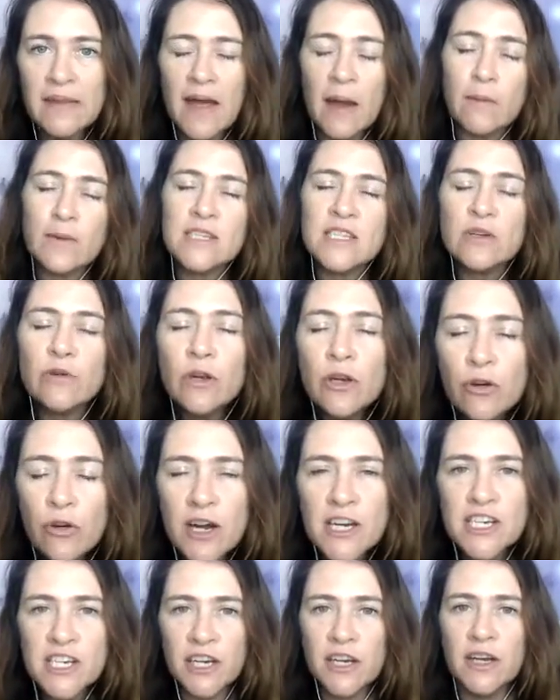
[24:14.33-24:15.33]
that was the
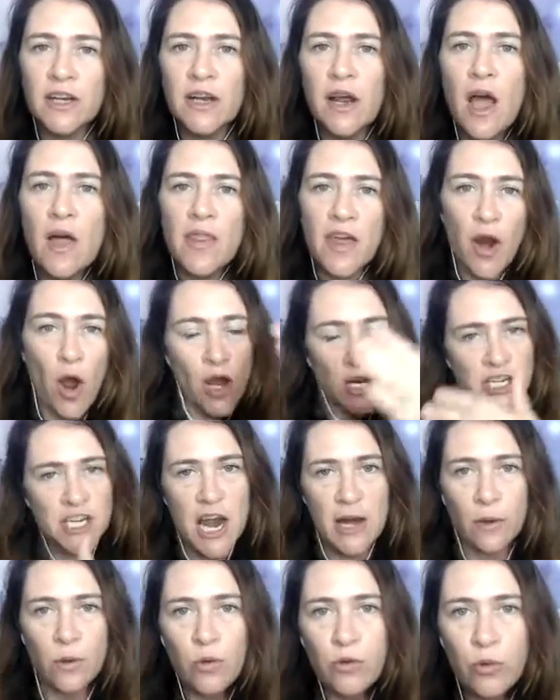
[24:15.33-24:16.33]
regression that I
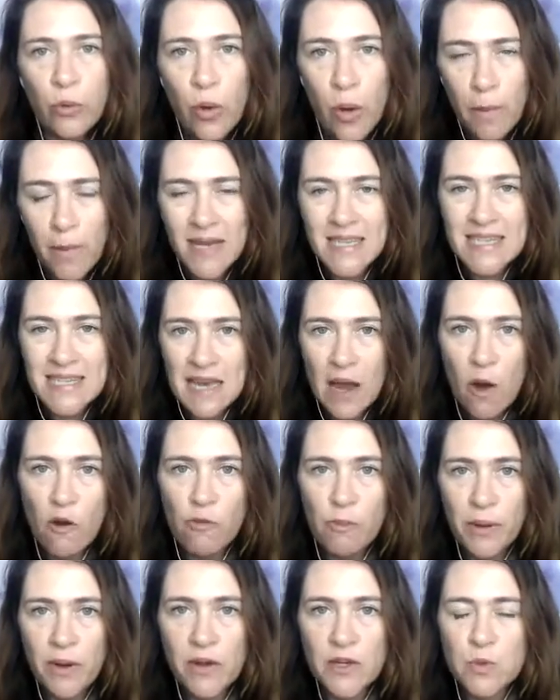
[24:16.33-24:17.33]
channeled through on myself,
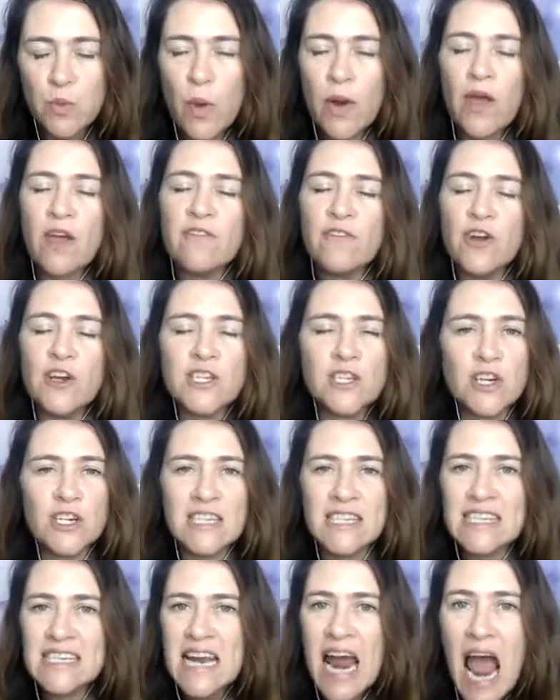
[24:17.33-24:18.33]
because when I first got
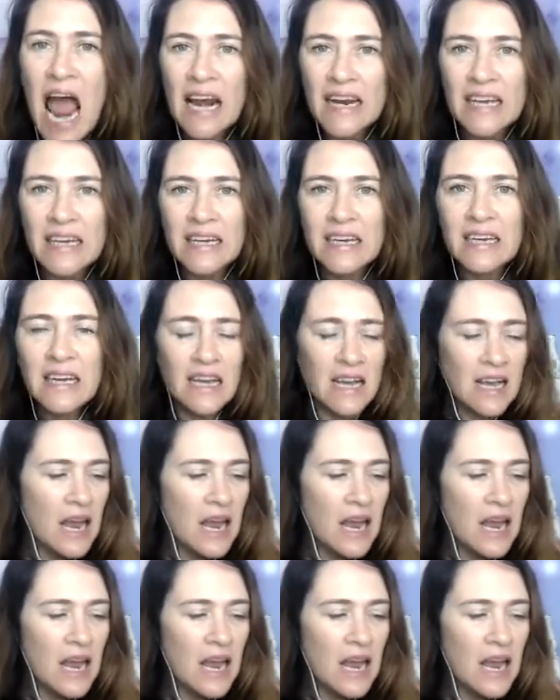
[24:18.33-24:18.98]
started,